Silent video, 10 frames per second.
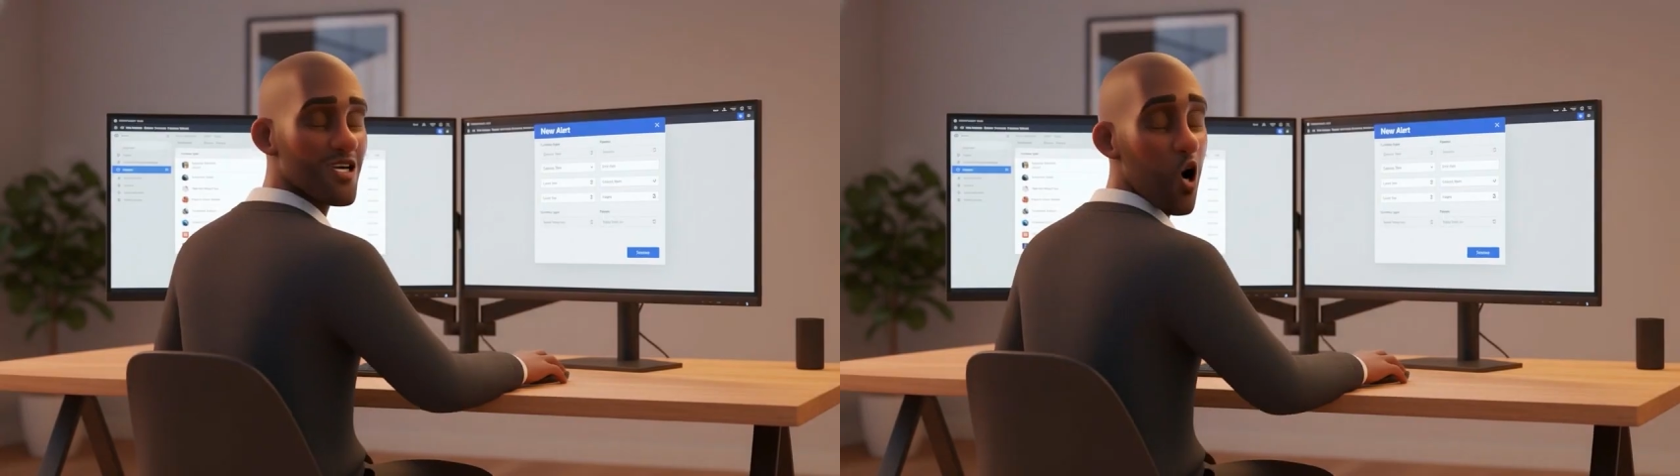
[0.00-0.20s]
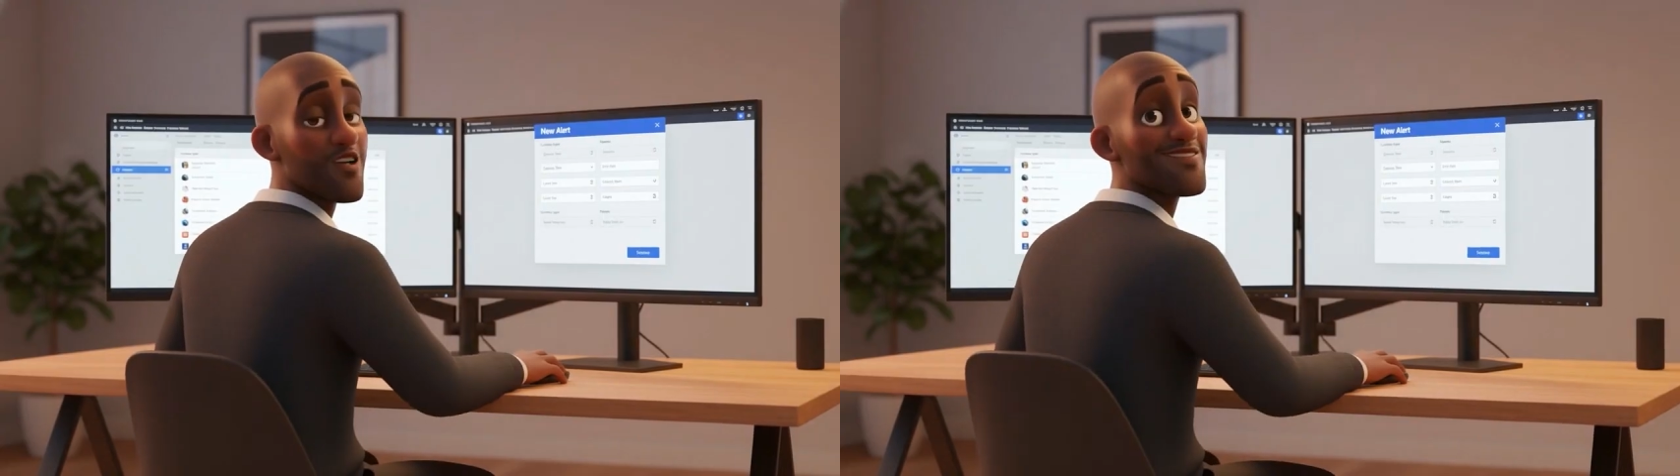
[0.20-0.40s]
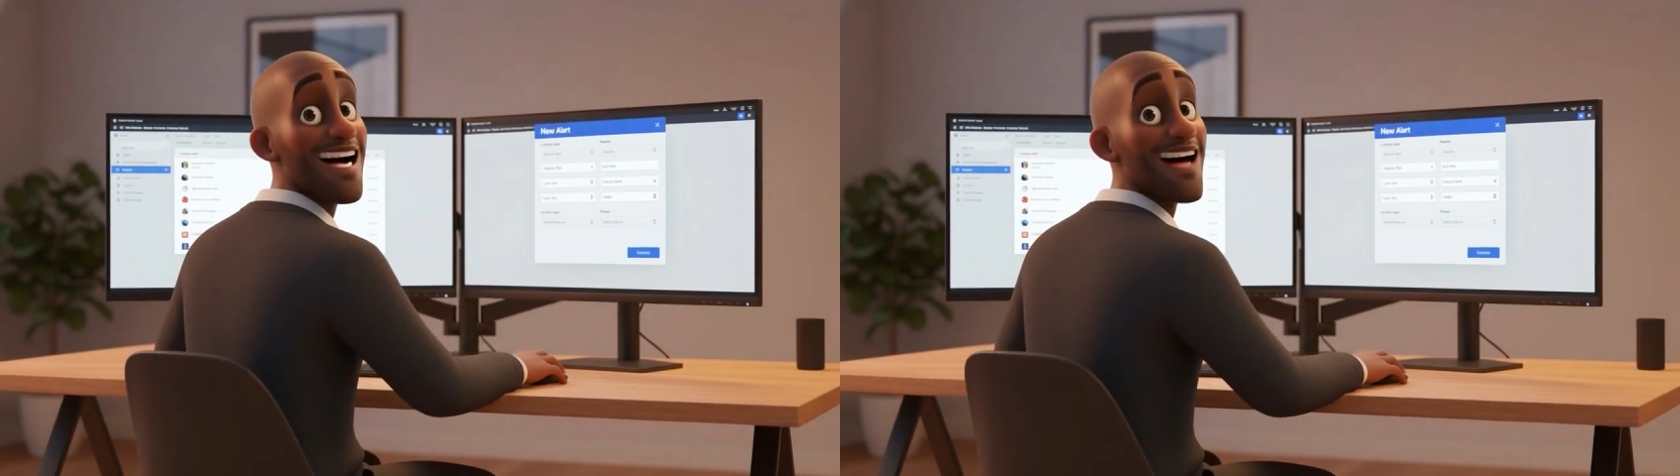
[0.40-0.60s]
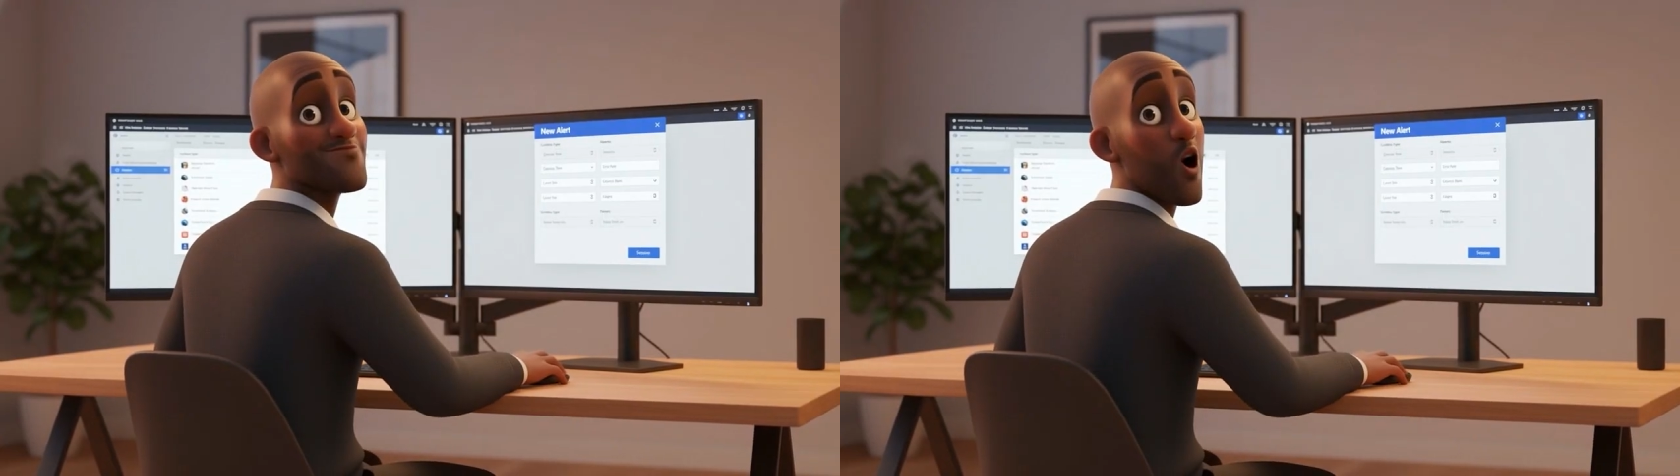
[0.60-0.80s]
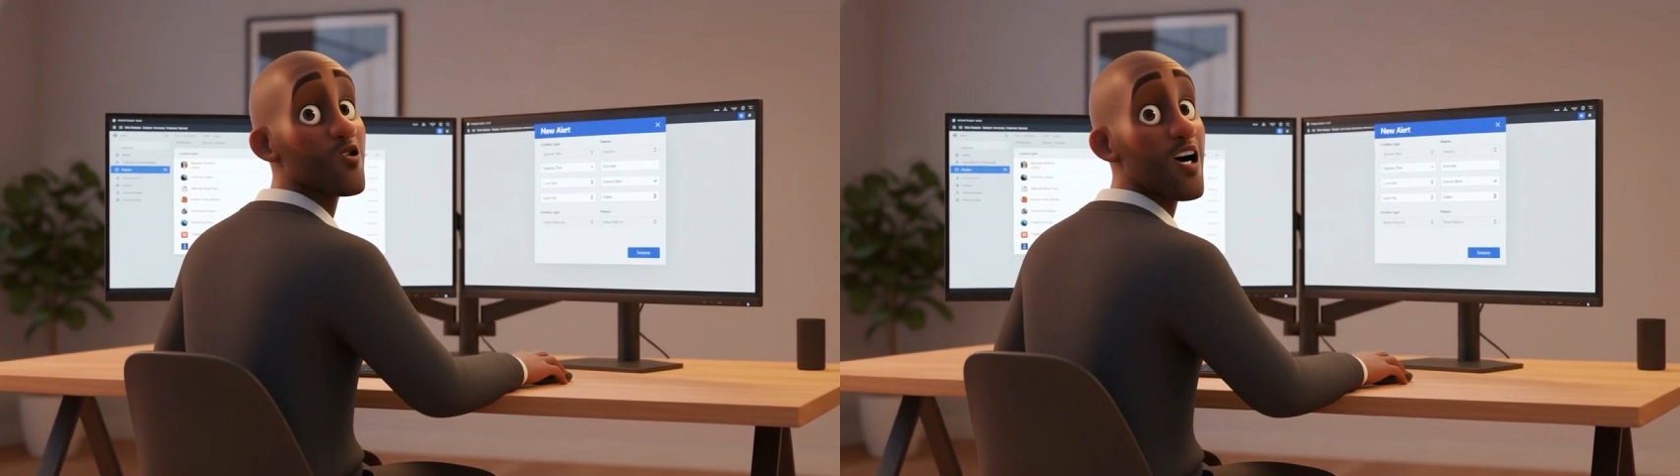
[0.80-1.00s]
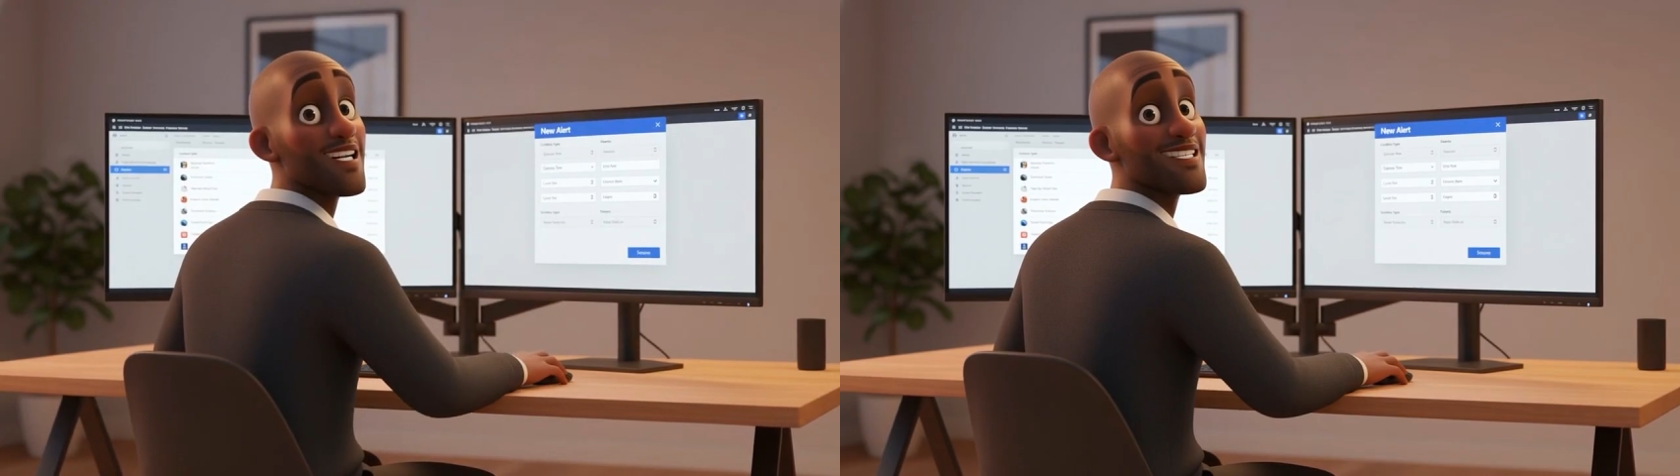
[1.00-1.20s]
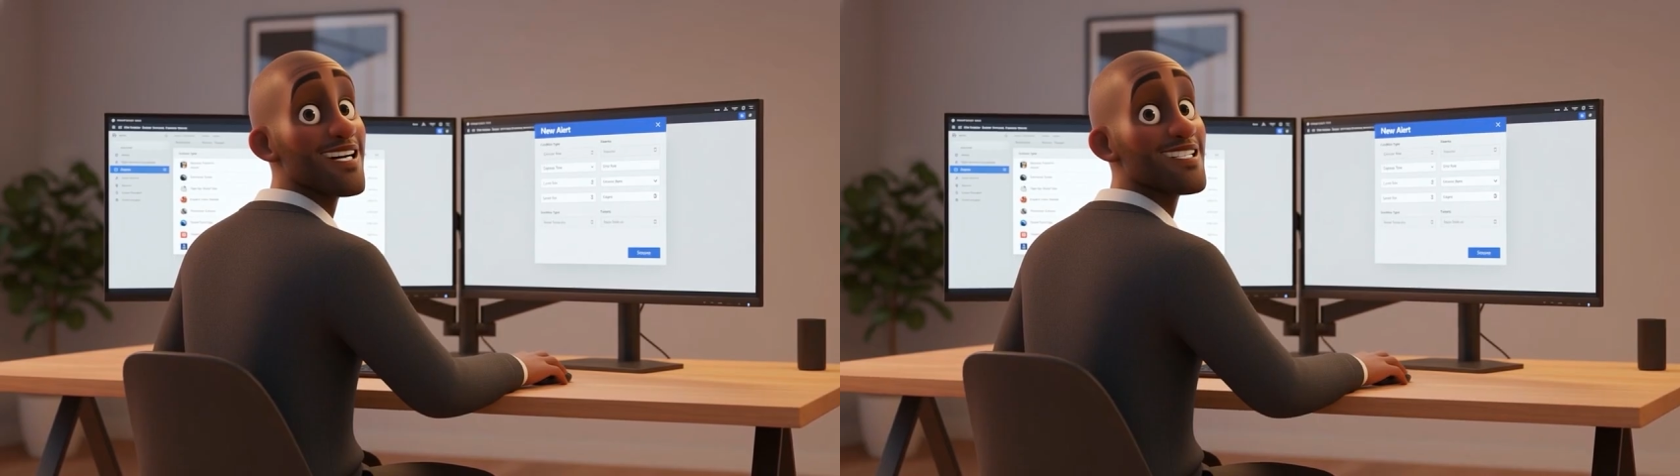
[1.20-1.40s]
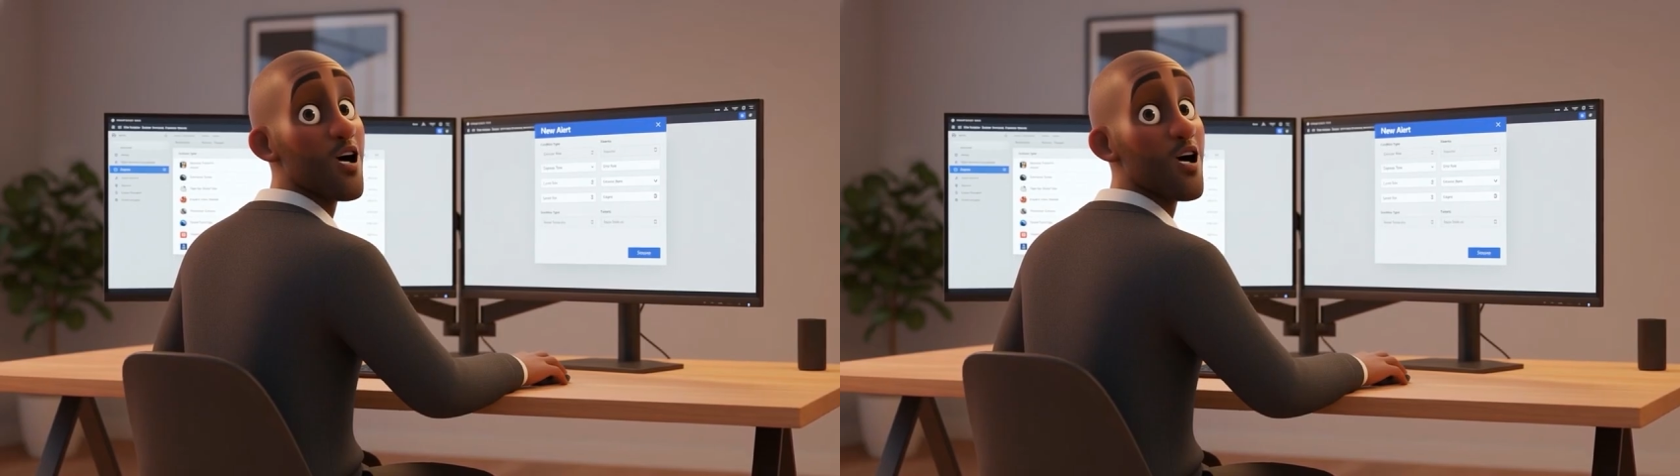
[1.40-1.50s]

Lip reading: alert defines what condition